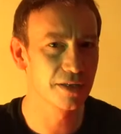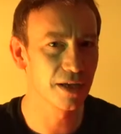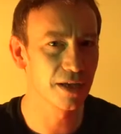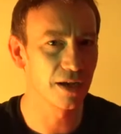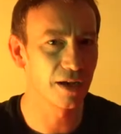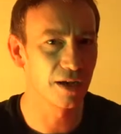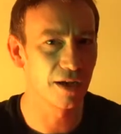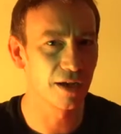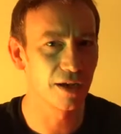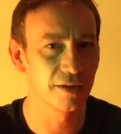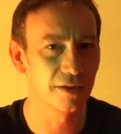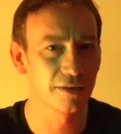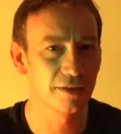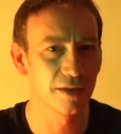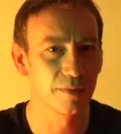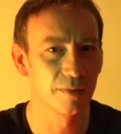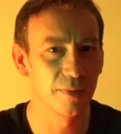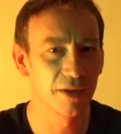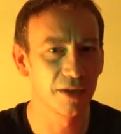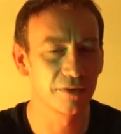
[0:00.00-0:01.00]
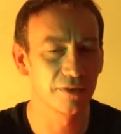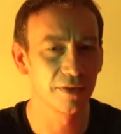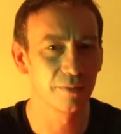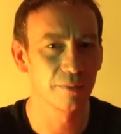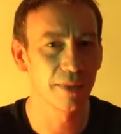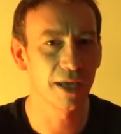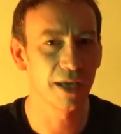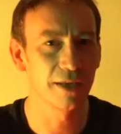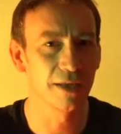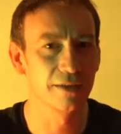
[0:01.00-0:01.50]
to art and mixing
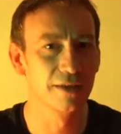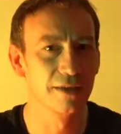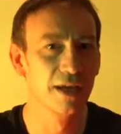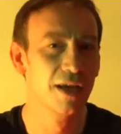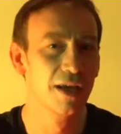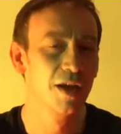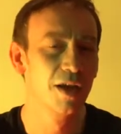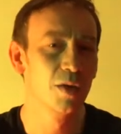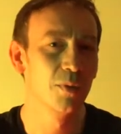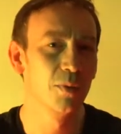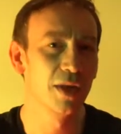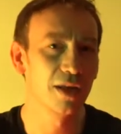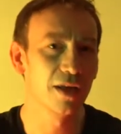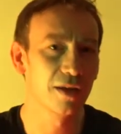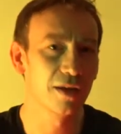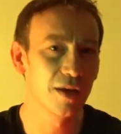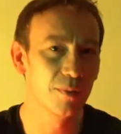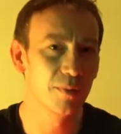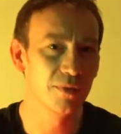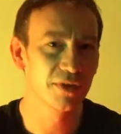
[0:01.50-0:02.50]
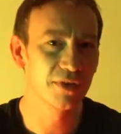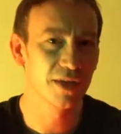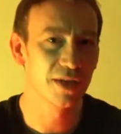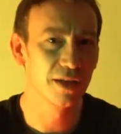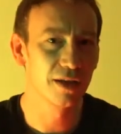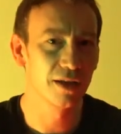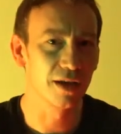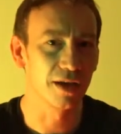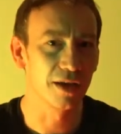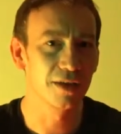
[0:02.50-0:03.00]
paint. When it comes to
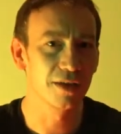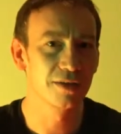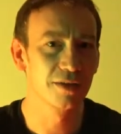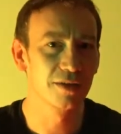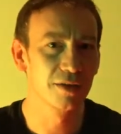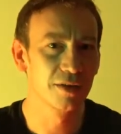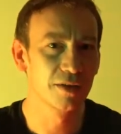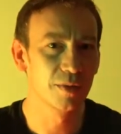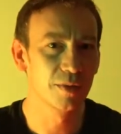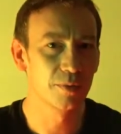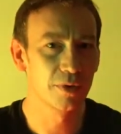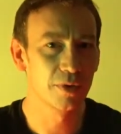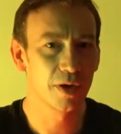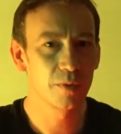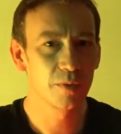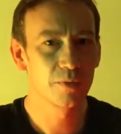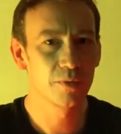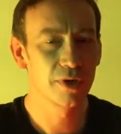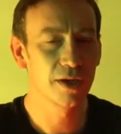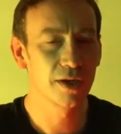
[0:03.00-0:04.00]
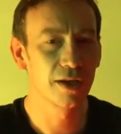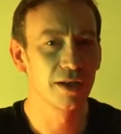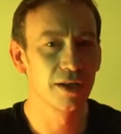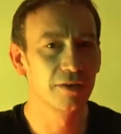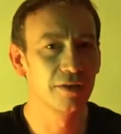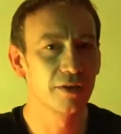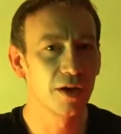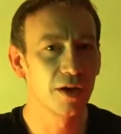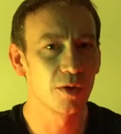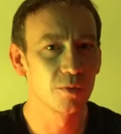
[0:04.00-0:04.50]
light, the primary
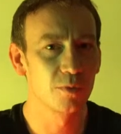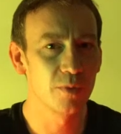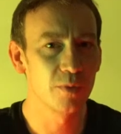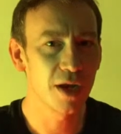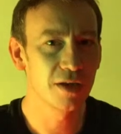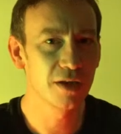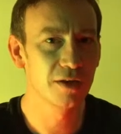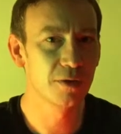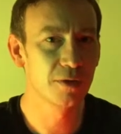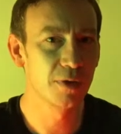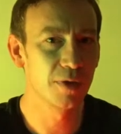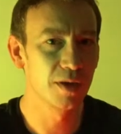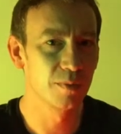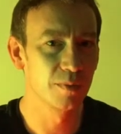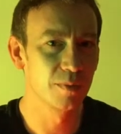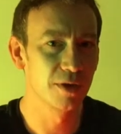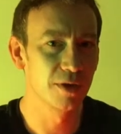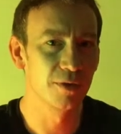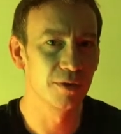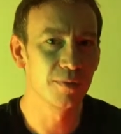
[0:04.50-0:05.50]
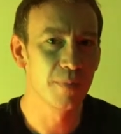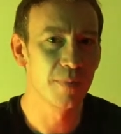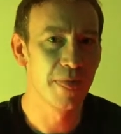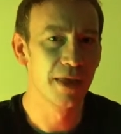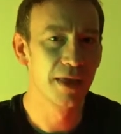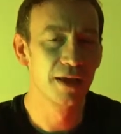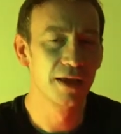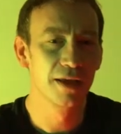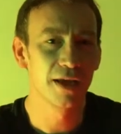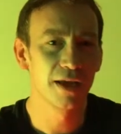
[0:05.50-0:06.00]
colours red, green and blue,
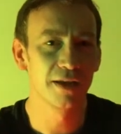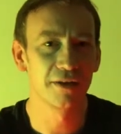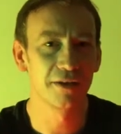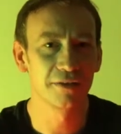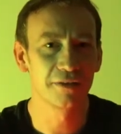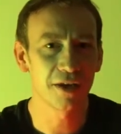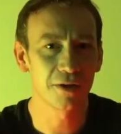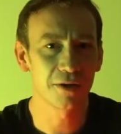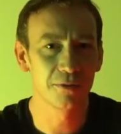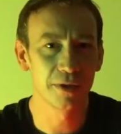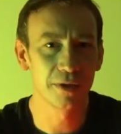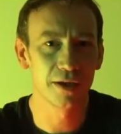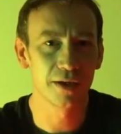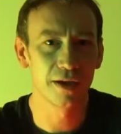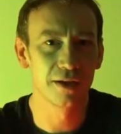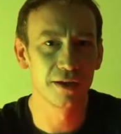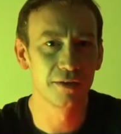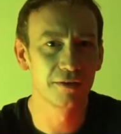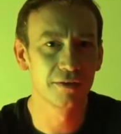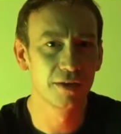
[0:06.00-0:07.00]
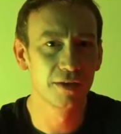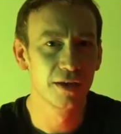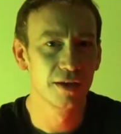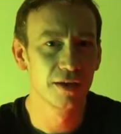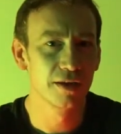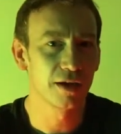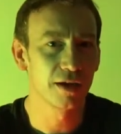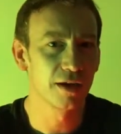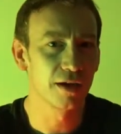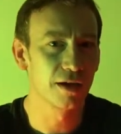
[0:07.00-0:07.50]
and the secondary colours
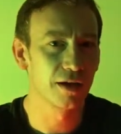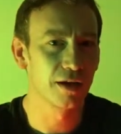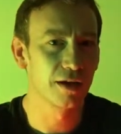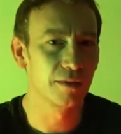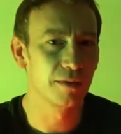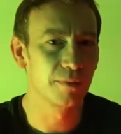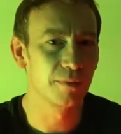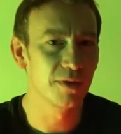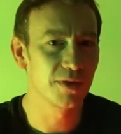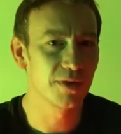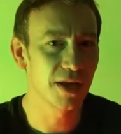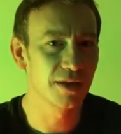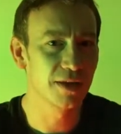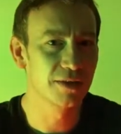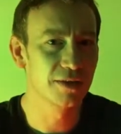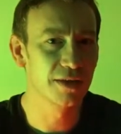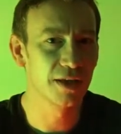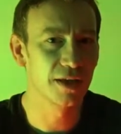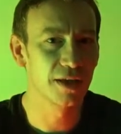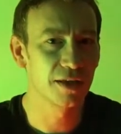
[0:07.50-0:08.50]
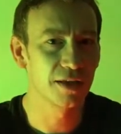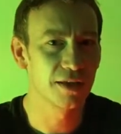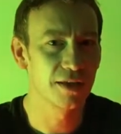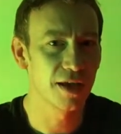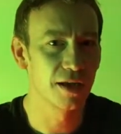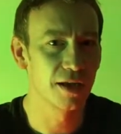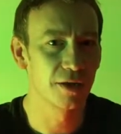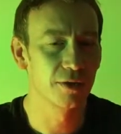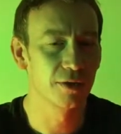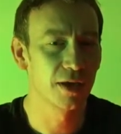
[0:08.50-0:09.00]
are magenta,
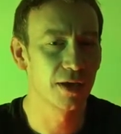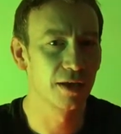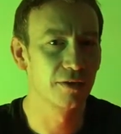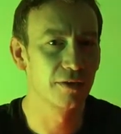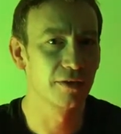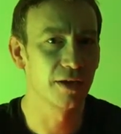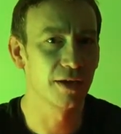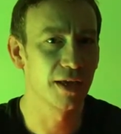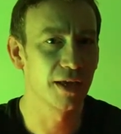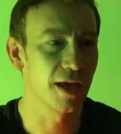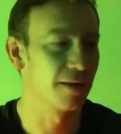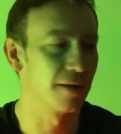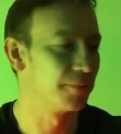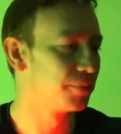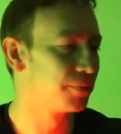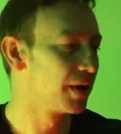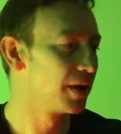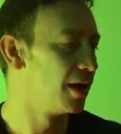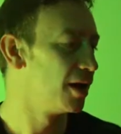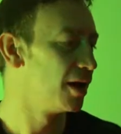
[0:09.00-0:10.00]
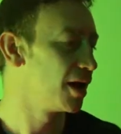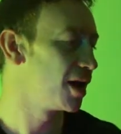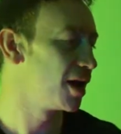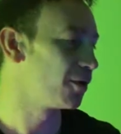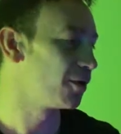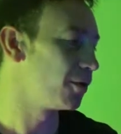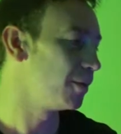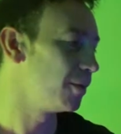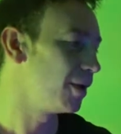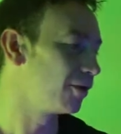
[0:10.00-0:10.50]
yellow and cyan. And
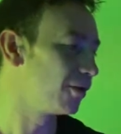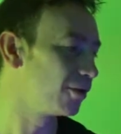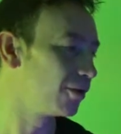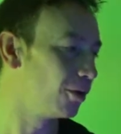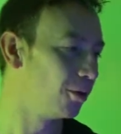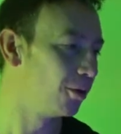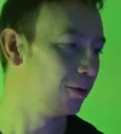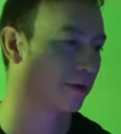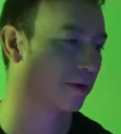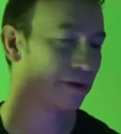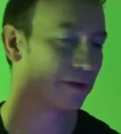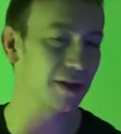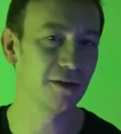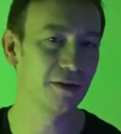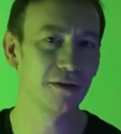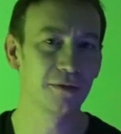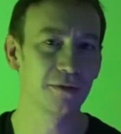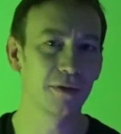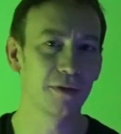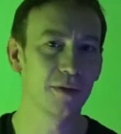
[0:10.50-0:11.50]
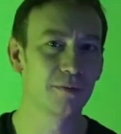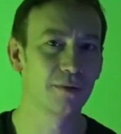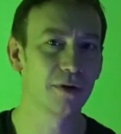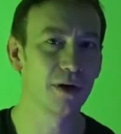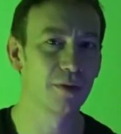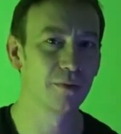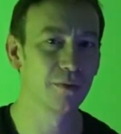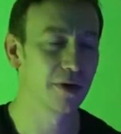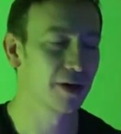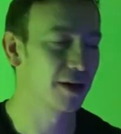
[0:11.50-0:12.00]
if we mix all of these three
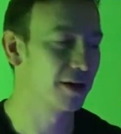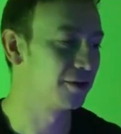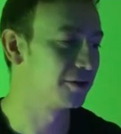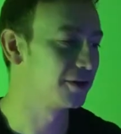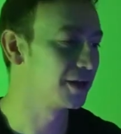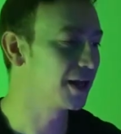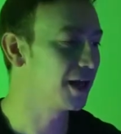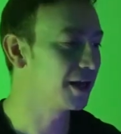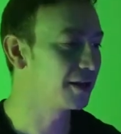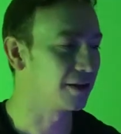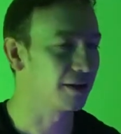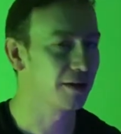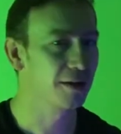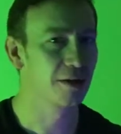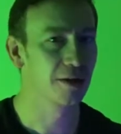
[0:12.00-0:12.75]
primary colours together,